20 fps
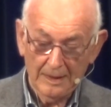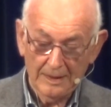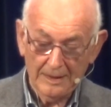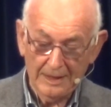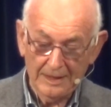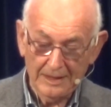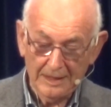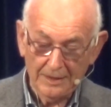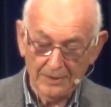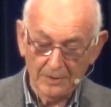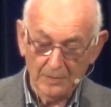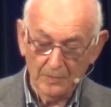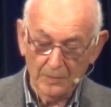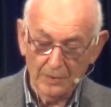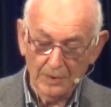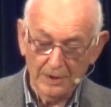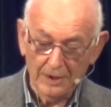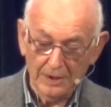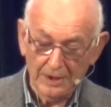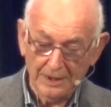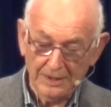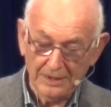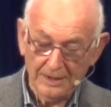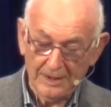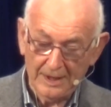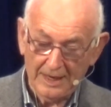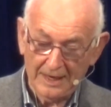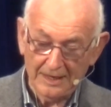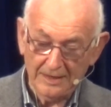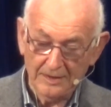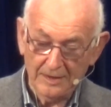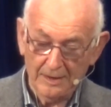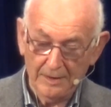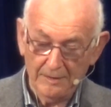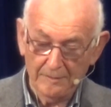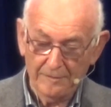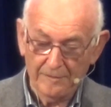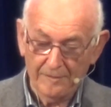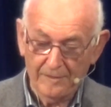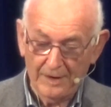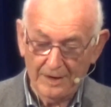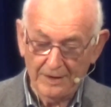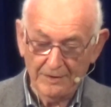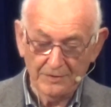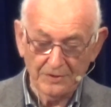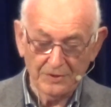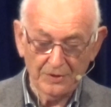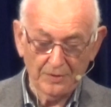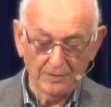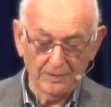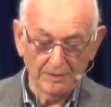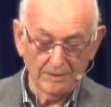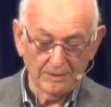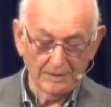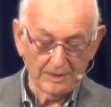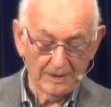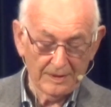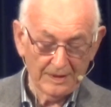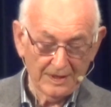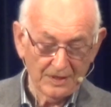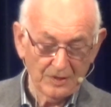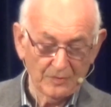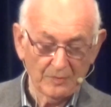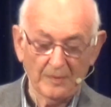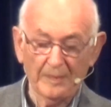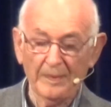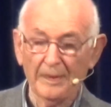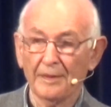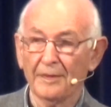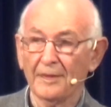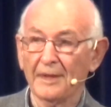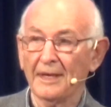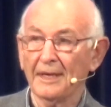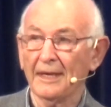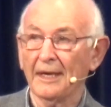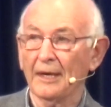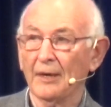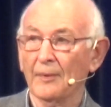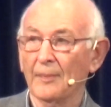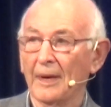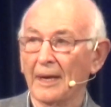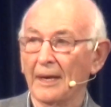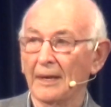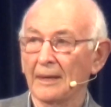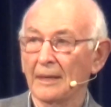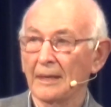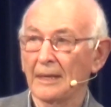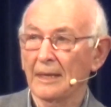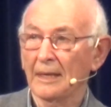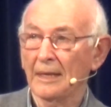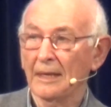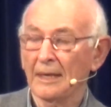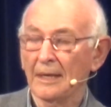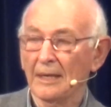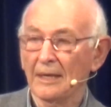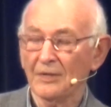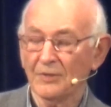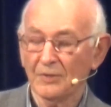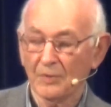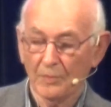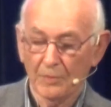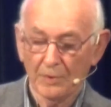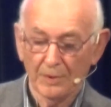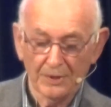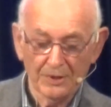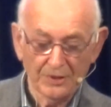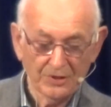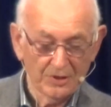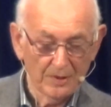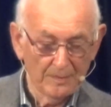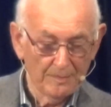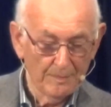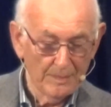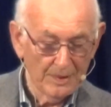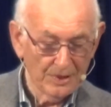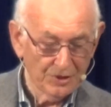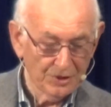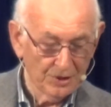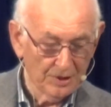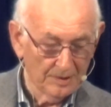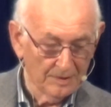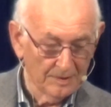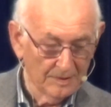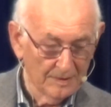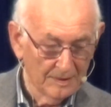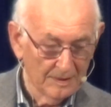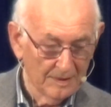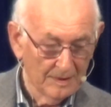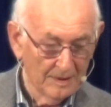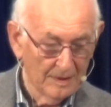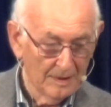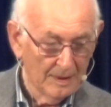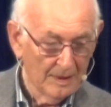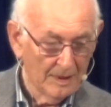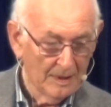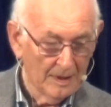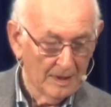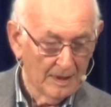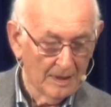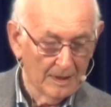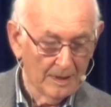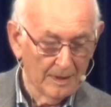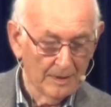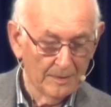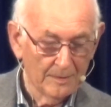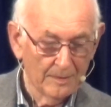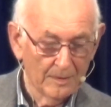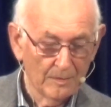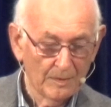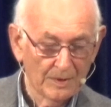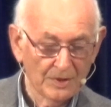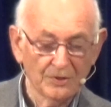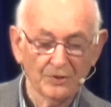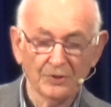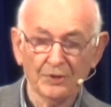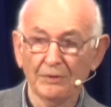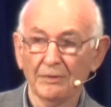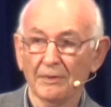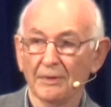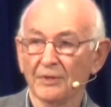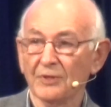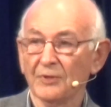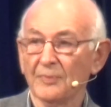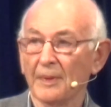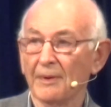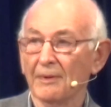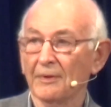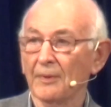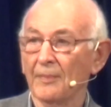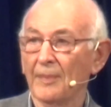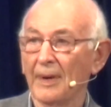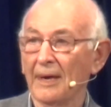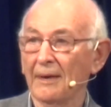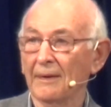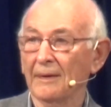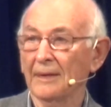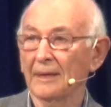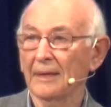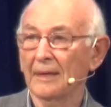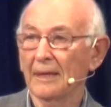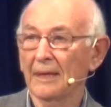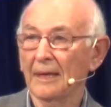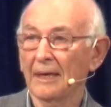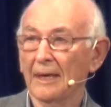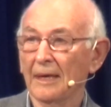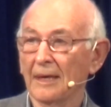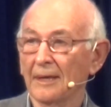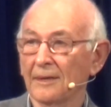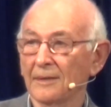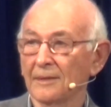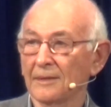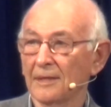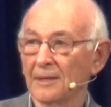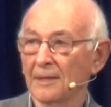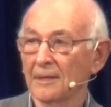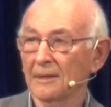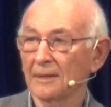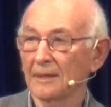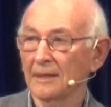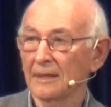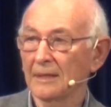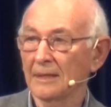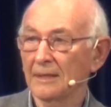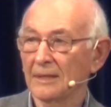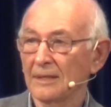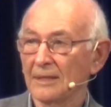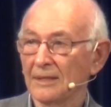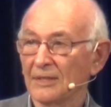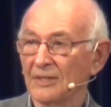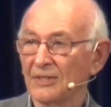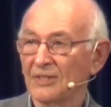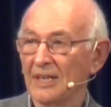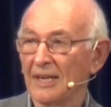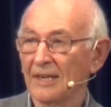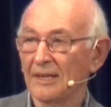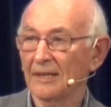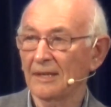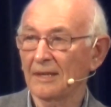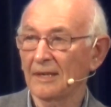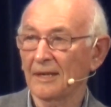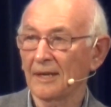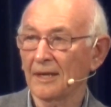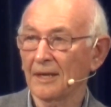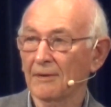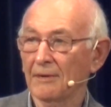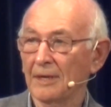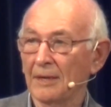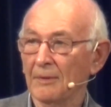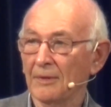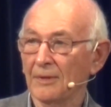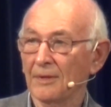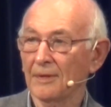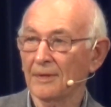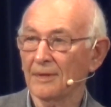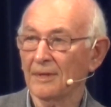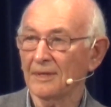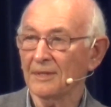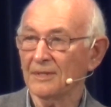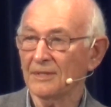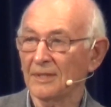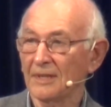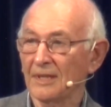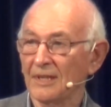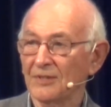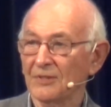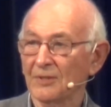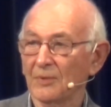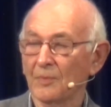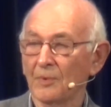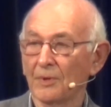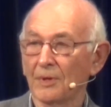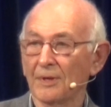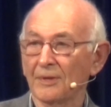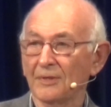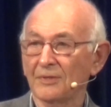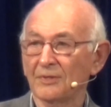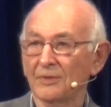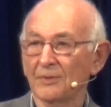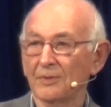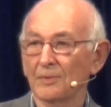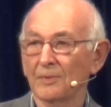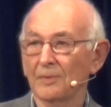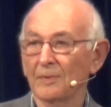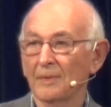Then the other word that flows through the things we've been thinking about is the word submission, which Judith spoke about and said, and I agree with her, that it's a word to